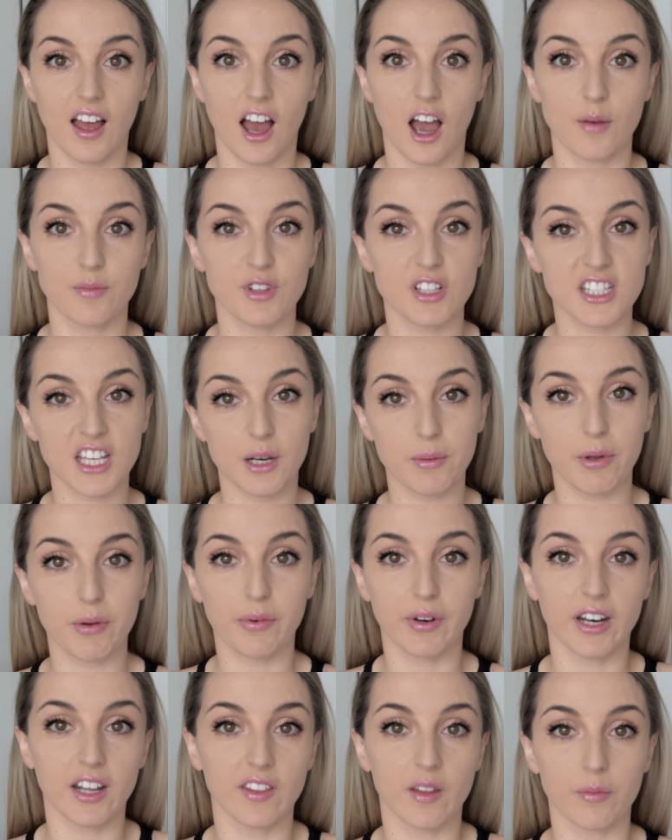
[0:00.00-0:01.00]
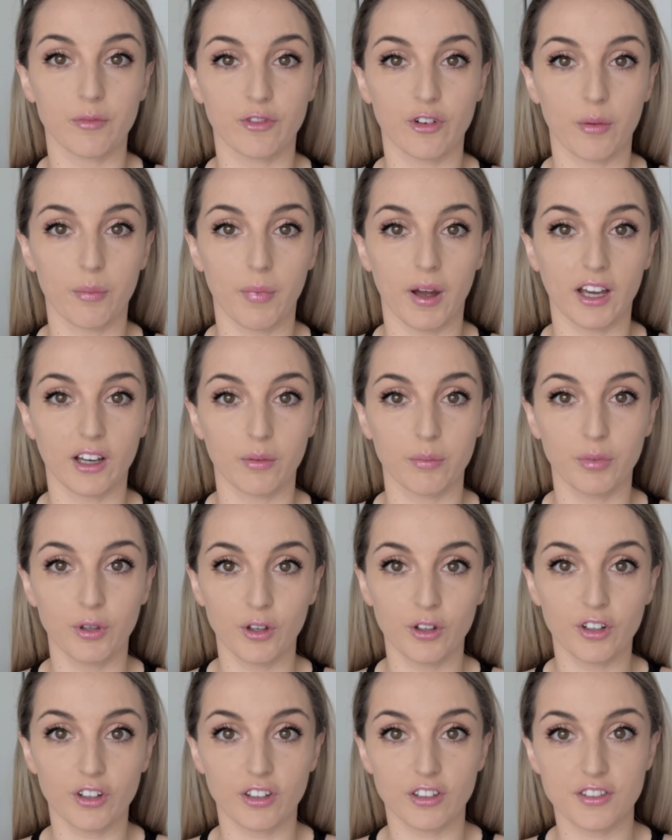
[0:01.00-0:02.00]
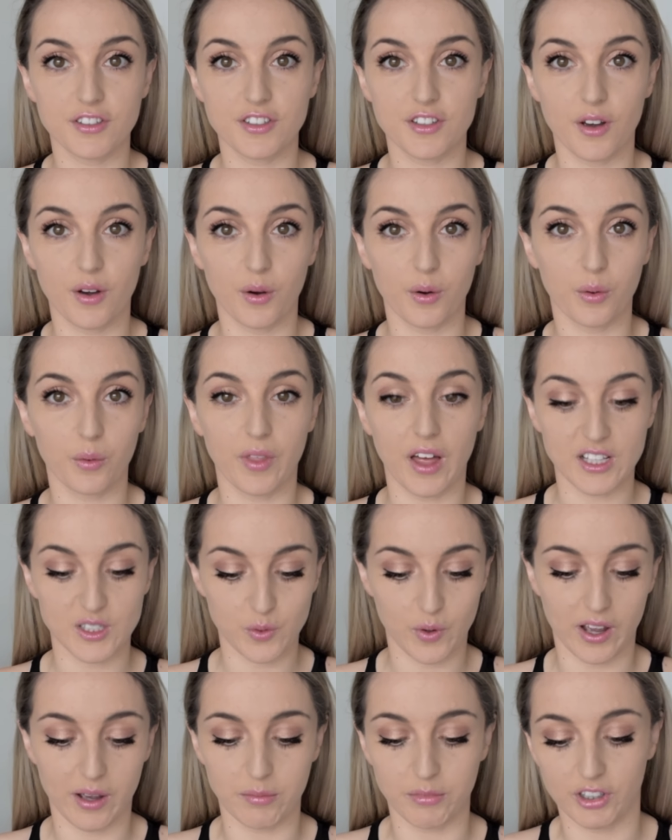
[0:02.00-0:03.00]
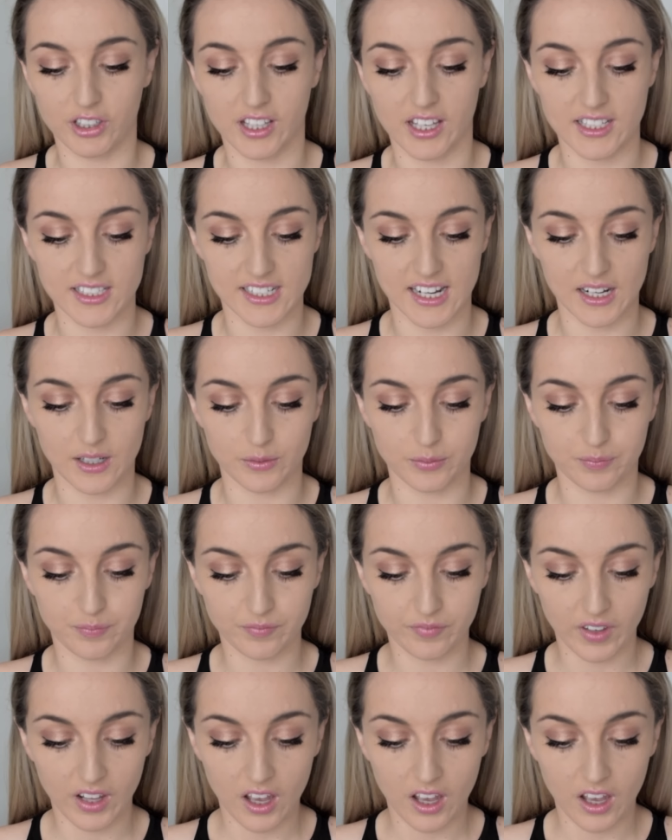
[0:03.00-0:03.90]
I'm just going to be reading them from my computer, so that's why I'm looking down.